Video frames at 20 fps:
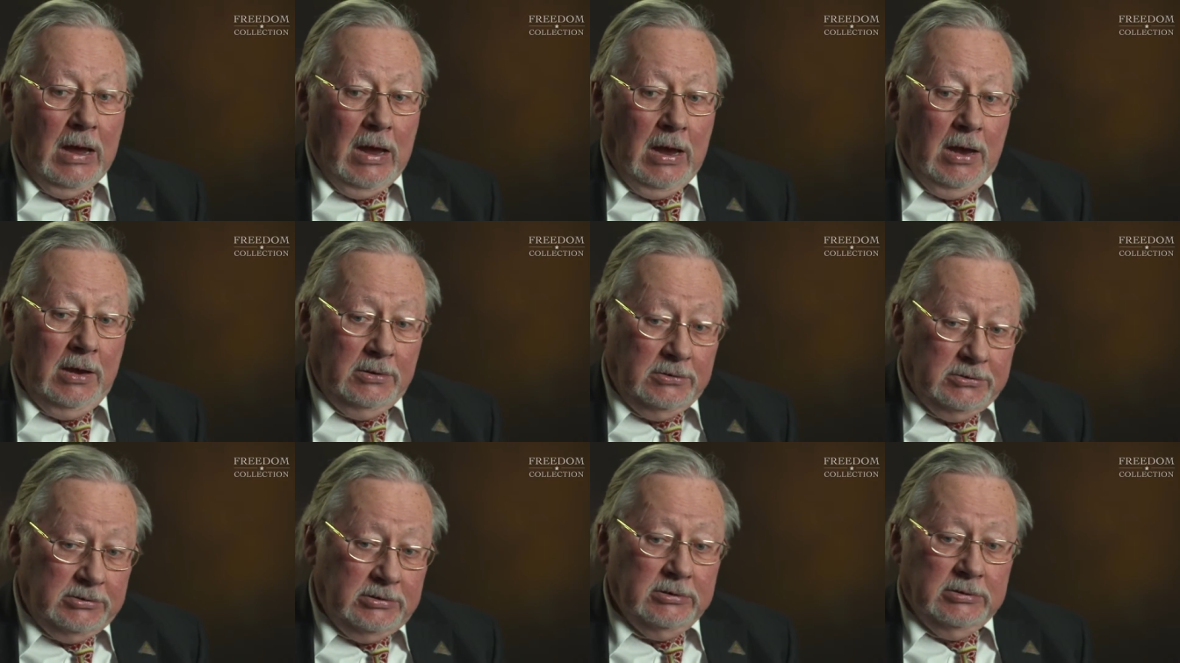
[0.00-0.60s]

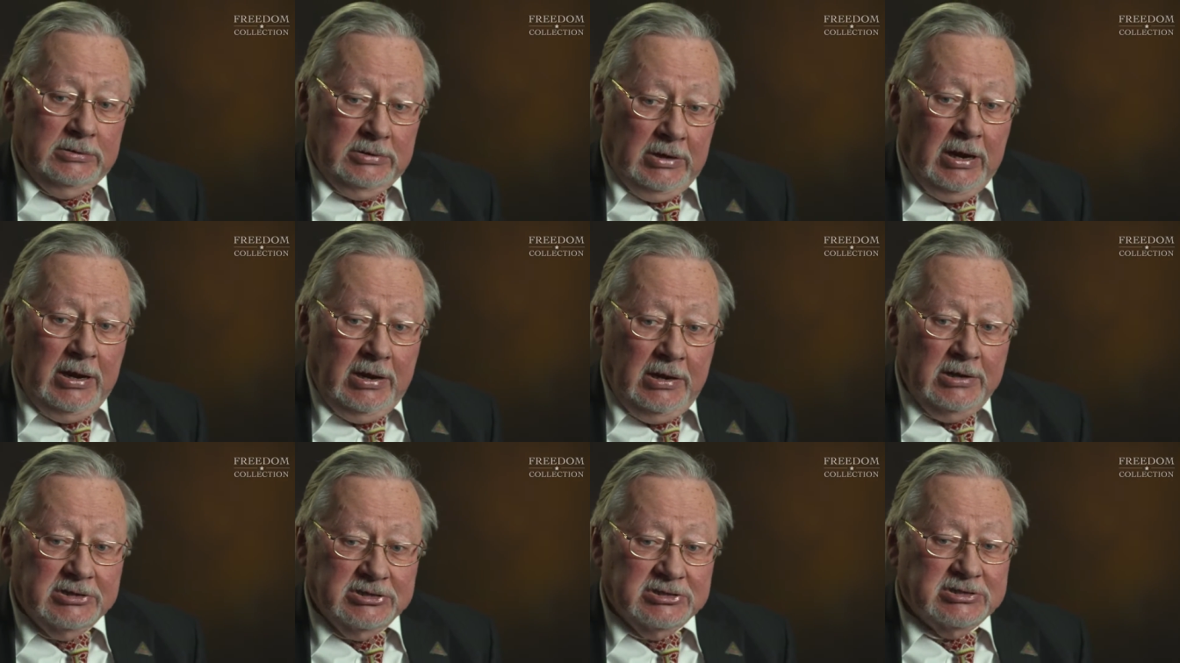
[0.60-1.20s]
and there
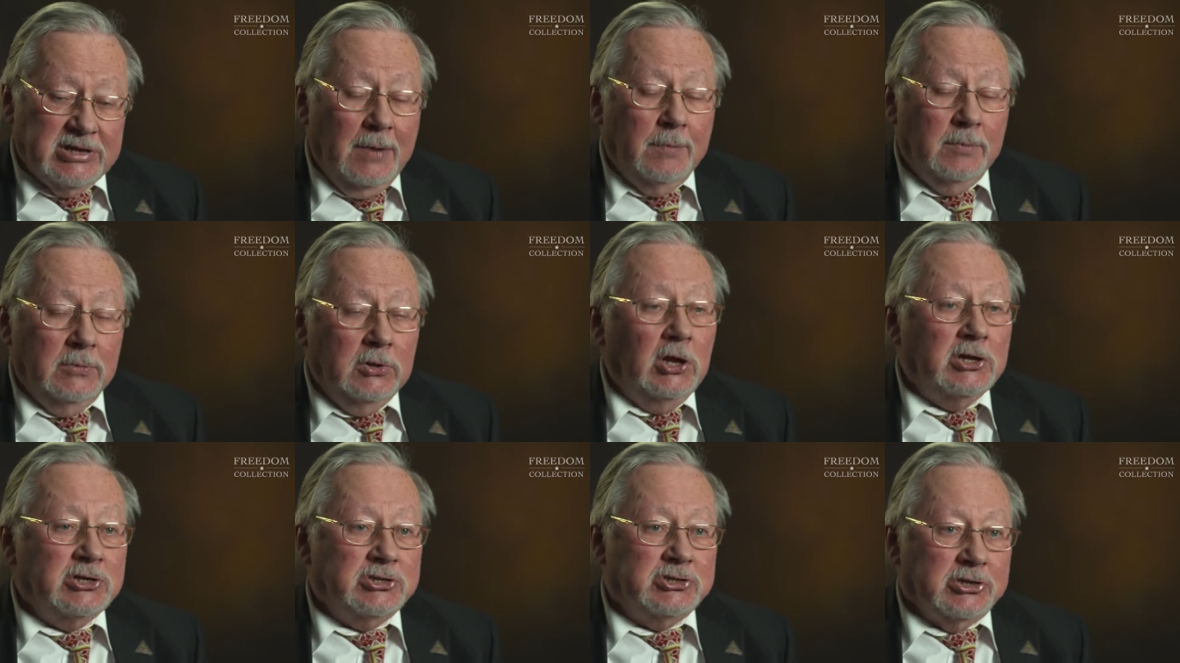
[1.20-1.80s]
is some
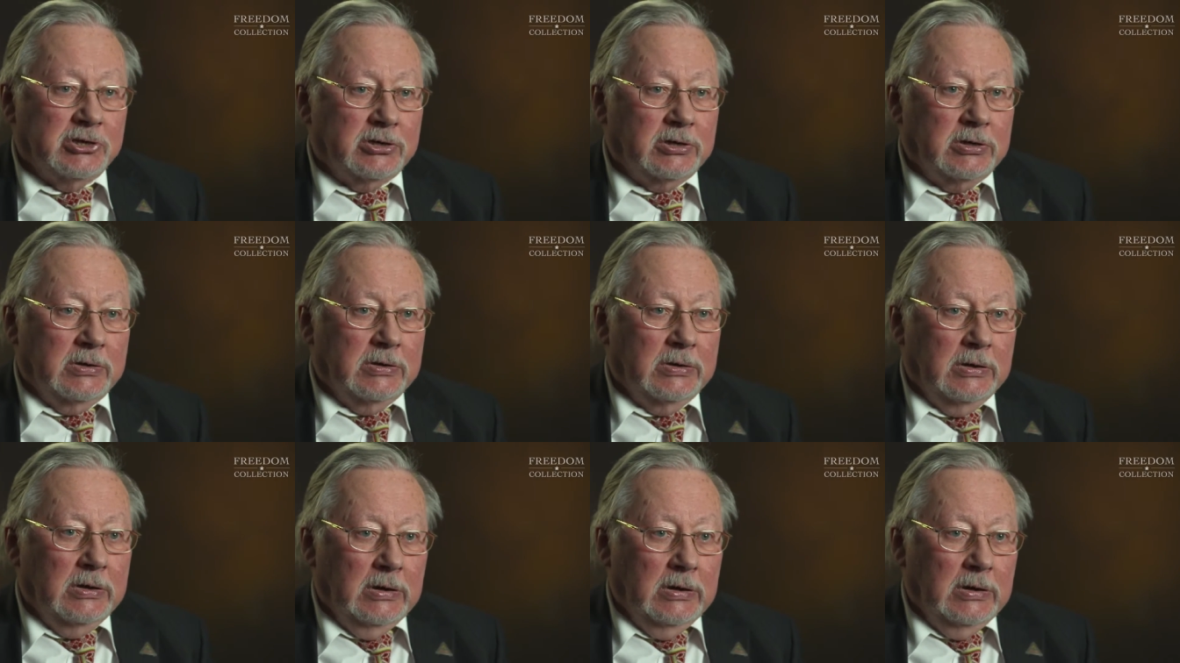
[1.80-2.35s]
logic.